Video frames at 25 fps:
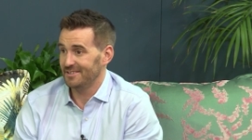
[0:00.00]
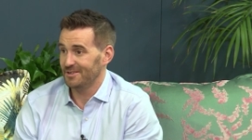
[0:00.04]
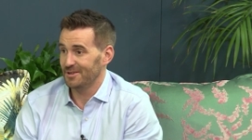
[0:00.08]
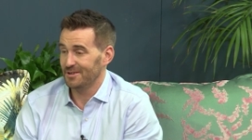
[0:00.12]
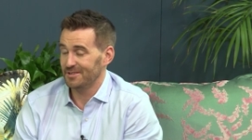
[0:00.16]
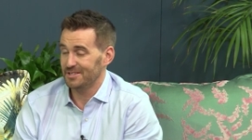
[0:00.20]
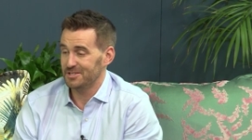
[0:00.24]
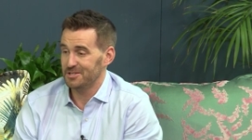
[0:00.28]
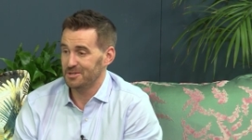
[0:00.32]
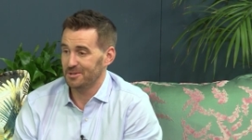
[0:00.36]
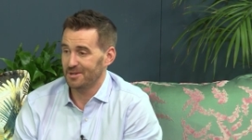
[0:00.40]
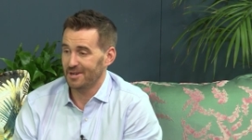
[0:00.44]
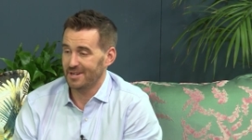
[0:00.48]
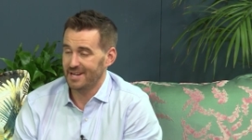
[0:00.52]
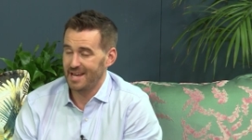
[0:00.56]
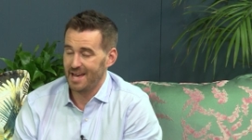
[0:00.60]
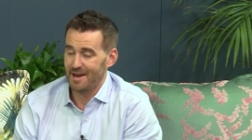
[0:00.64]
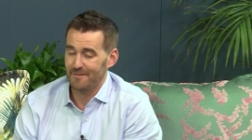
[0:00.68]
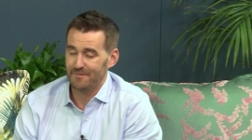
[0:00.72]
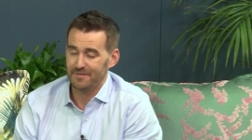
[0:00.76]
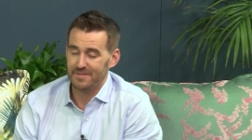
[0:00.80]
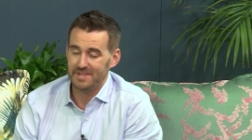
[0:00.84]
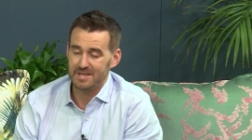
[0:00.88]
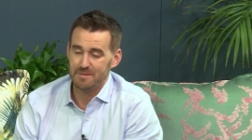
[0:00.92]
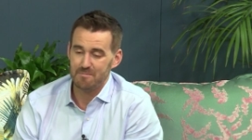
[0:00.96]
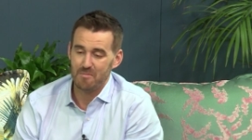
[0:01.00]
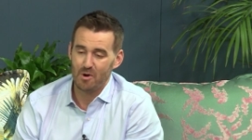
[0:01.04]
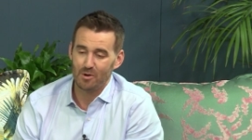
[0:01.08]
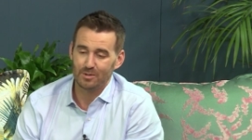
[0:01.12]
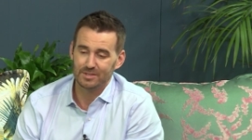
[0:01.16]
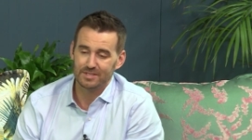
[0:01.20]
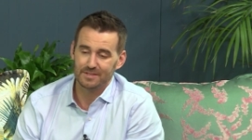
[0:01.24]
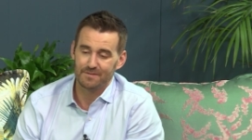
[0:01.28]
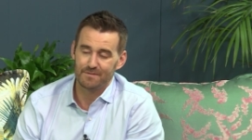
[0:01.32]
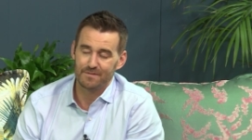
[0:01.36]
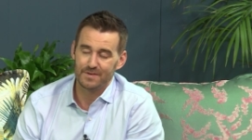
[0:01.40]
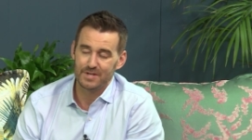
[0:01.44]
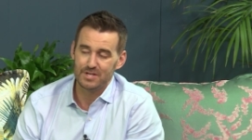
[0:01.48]
I know that you're going to have the
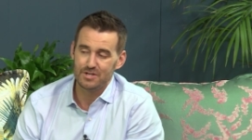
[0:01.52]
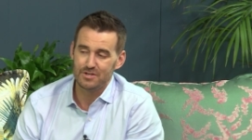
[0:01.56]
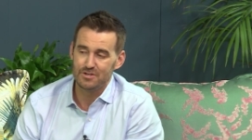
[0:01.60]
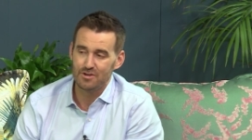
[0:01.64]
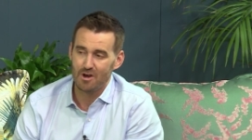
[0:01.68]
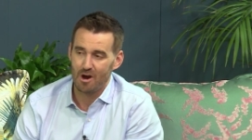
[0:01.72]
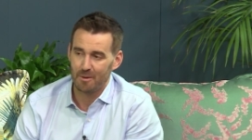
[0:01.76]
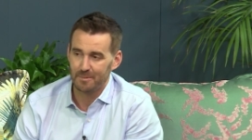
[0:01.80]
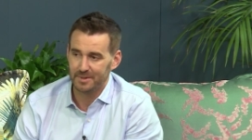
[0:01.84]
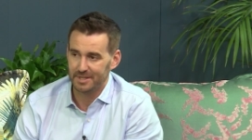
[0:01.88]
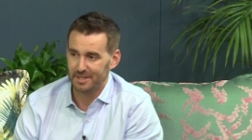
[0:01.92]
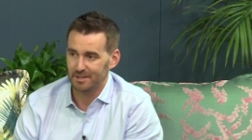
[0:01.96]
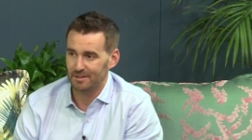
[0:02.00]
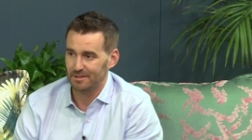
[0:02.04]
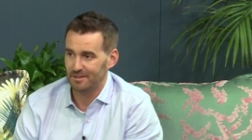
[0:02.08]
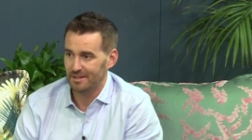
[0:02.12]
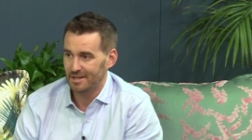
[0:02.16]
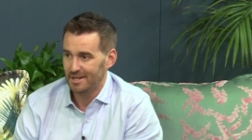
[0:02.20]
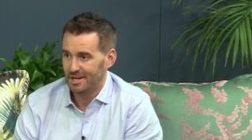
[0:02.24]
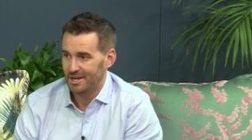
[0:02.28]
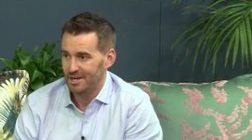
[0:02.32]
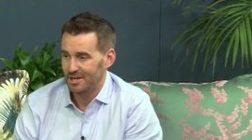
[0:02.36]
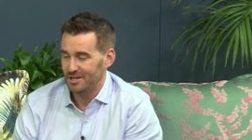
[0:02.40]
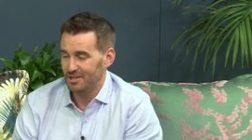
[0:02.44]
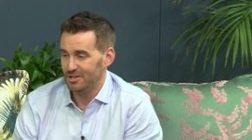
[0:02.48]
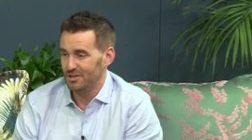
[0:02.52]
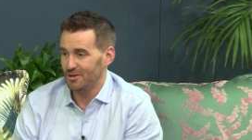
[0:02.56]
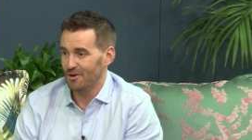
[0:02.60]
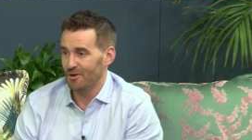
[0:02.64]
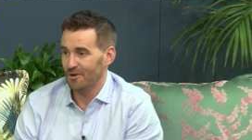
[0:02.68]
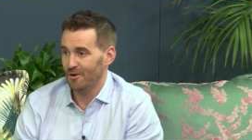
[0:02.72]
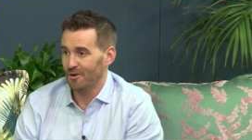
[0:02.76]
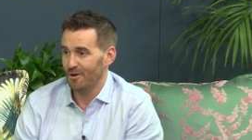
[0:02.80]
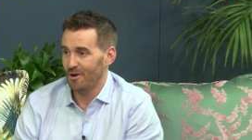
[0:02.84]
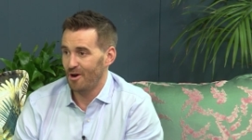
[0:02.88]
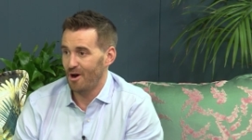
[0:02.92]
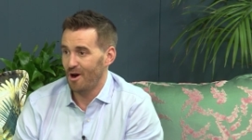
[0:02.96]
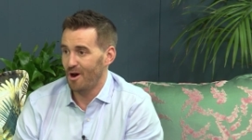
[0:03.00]
most phenomenal
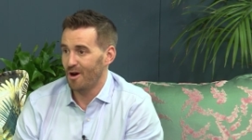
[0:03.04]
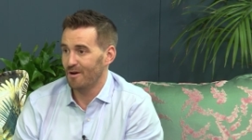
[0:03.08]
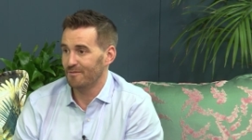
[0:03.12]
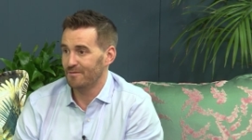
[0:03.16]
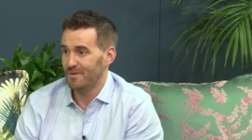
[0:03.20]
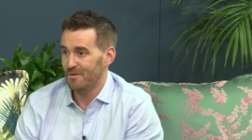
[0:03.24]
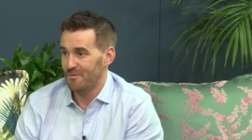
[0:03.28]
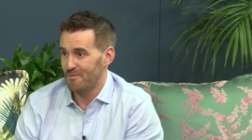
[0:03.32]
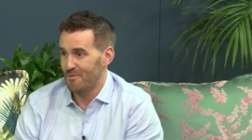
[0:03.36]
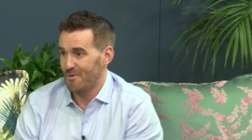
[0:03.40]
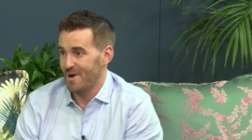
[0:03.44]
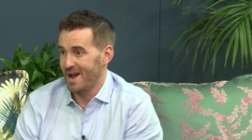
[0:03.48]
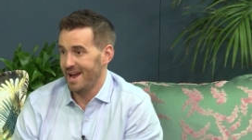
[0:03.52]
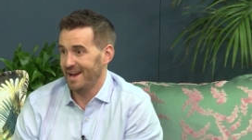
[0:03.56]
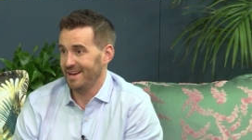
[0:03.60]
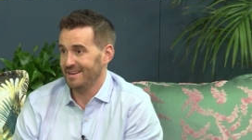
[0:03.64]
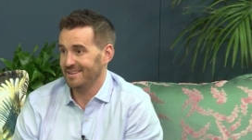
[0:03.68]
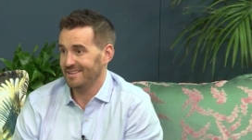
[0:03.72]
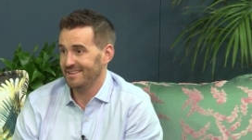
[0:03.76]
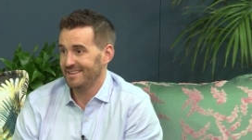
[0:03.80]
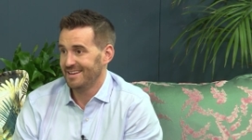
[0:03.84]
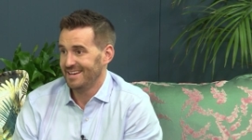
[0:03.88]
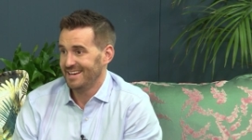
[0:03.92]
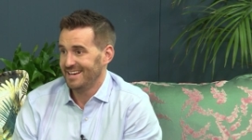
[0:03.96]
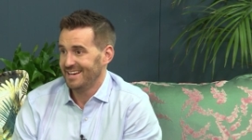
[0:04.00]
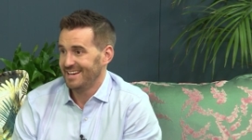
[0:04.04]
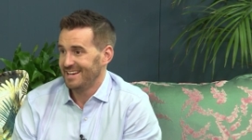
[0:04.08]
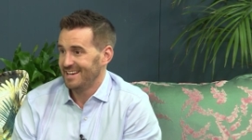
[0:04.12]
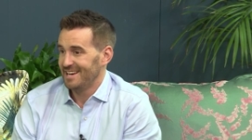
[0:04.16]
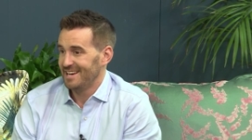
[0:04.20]
year of reign.